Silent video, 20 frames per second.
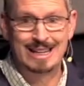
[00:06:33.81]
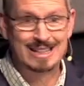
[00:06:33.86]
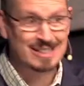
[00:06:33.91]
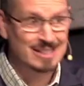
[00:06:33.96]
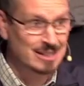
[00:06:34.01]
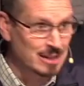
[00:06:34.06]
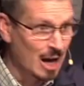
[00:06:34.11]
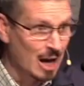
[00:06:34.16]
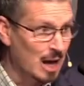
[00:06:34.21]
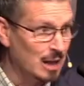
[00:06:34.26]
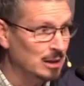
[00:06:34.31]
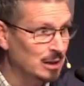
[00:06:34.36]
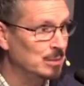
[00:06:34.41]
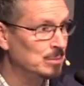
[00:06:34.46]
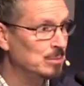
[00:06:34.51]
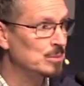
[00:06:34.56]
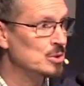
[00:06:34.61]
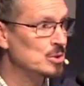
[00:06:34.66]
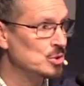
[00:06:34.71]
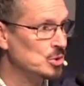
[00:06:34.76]
a
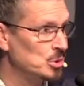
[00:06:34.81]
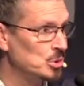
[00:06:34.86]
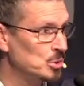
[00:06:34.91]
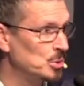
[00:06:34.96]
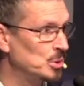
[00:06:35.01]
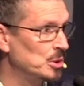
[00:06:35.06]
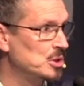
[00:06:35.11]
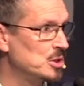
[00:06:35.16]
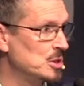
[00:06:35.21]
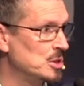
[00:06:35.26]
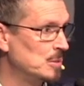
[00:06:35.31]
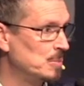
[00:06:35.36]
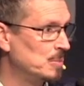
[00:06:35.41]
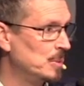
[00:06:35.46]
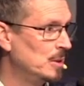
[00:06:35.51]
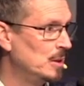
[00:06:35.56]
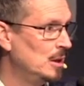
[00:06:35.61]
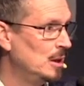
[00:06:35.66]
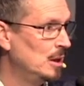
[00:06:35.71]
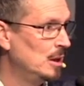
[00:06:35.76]
solemn stewardship